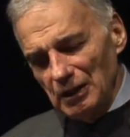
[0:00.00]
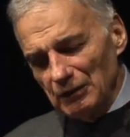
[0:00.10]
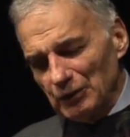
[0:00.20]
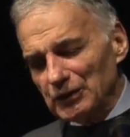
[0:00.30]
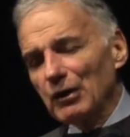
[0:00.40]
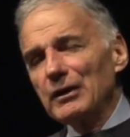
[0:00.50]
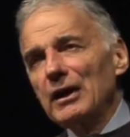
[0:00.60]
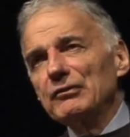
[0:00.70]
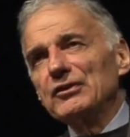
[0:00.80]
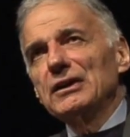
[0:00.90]
If we don't
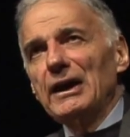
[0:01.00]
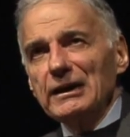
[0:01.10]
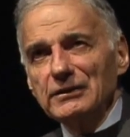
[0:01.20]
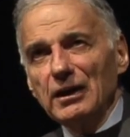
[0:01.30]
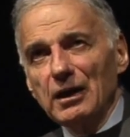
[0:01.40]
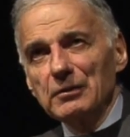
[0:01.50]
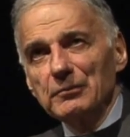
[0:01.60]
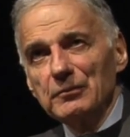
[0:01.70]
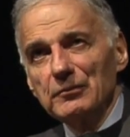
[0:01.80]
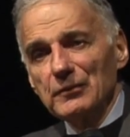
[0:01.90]
have slack time,
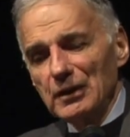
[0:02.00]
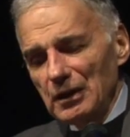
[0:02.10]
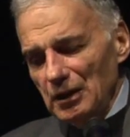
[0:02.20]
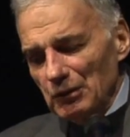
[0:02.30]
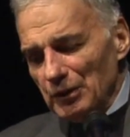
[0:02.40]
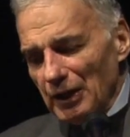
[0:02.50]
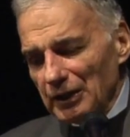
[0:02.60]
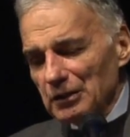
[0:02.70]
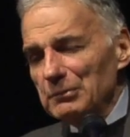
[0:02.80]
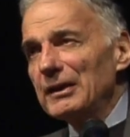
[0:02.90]
we're
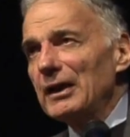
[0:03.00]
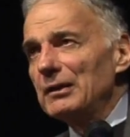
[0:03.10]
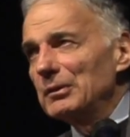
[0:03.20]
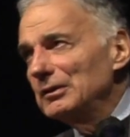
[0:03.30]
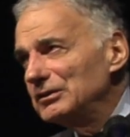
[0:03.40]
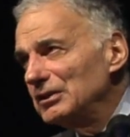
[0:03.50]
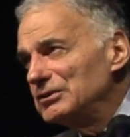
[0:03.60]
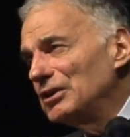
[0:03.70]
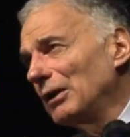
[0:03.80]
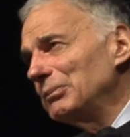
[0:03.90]
not going to be able to
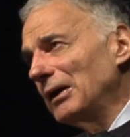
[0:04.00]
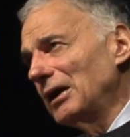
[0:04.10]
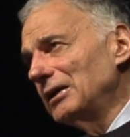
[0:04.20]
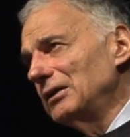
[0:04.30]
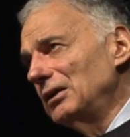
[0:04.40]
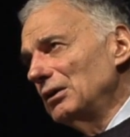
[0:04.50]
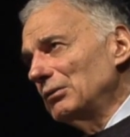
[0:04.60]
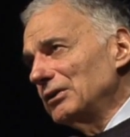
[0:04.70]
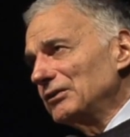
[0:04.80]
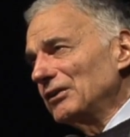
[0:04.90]
jump on
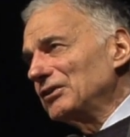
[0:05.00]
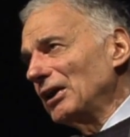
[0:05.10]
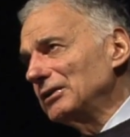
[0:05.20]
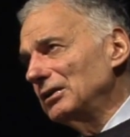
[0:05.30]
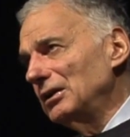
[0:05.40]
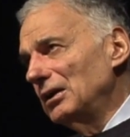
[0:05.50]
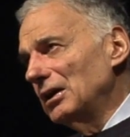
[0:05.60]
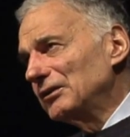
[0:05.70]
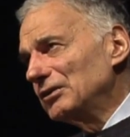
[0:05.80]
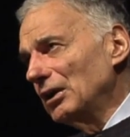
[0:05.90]
when there's a sudden
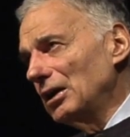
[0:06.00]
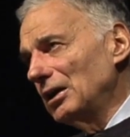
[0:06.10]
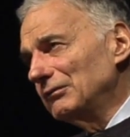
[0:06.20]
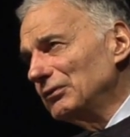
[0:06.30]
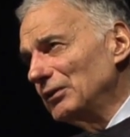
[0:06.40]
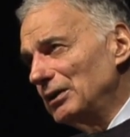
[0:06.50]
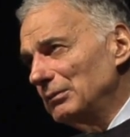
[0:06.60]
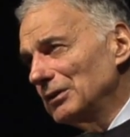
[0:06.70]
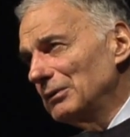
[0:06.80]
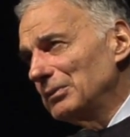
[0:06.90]
assault on
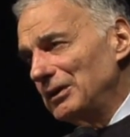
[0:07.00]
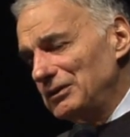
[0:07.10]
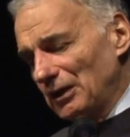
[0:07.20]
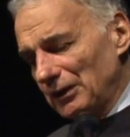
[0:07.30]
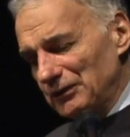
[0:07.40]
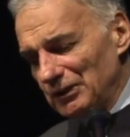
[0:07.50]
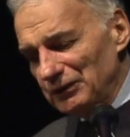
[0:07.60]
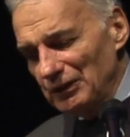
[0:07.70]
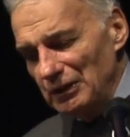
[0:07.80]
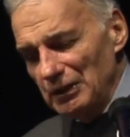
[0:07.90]
freedom, liberty,
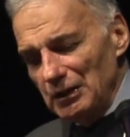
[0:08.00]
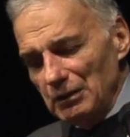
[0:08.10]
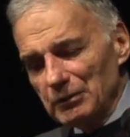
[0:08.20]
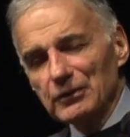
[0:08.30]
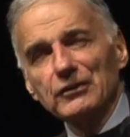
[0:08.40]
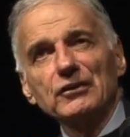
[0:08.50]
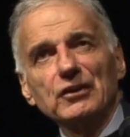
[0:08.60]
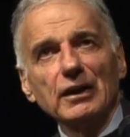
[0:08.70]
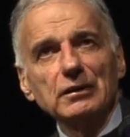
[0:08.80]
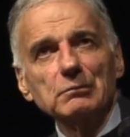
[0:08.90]
justice, when there's a
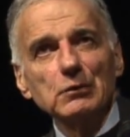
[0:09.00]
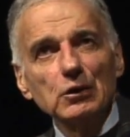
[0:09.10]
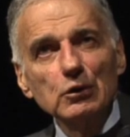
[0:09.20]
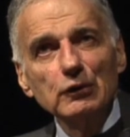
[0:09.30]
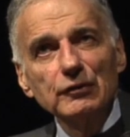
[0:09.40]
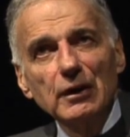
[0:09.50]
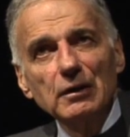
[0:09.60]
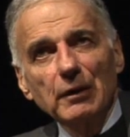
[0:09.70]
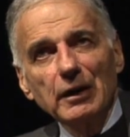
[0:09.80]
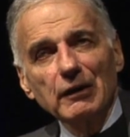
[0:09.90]
sudden
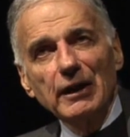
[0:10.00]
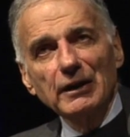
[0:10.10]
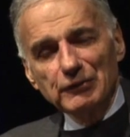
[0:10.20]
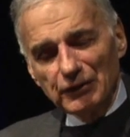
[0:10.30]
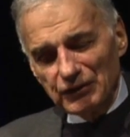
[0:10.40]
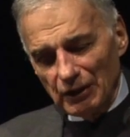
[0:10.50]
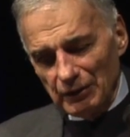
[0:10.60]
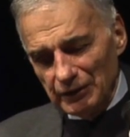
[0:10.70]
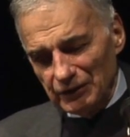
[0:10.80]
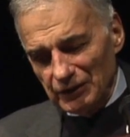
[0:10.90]
move by our
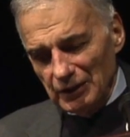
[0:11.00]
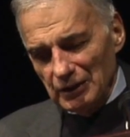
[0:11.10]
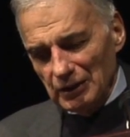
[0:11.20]
adversaries